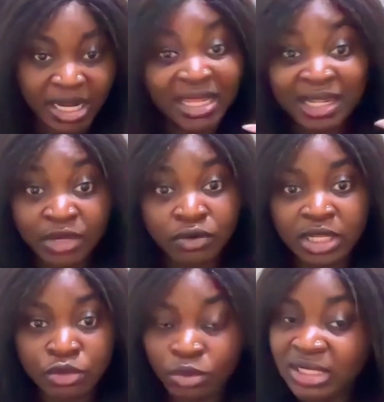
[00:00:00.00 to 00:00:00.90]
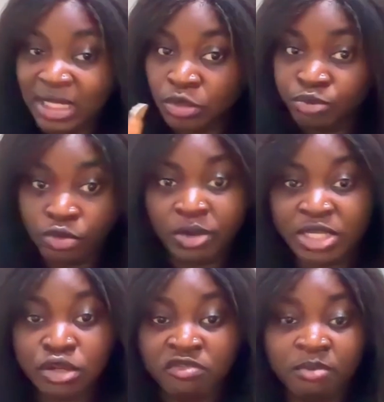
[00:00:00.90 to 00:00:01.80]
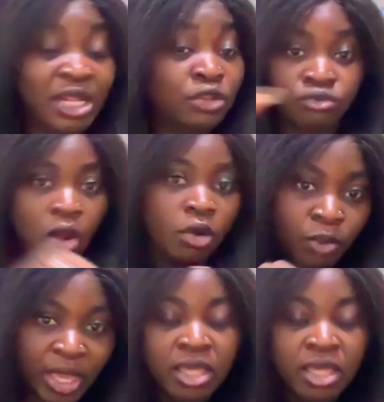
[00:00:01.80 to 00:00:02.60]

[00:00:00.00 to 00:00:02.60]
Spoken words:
And they literally looked at the progression of money the wrong way.